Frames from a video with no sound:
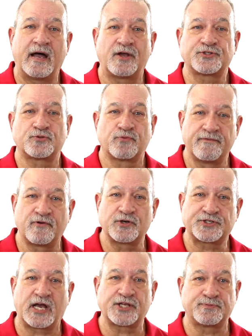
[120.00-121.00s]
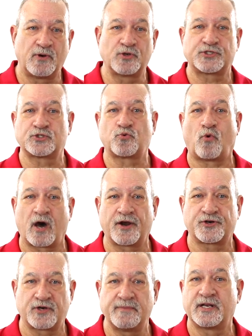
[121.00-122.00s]
house reverse osmosis
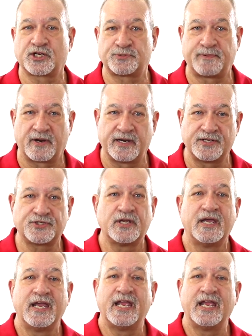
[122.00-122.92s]
water treatment experience,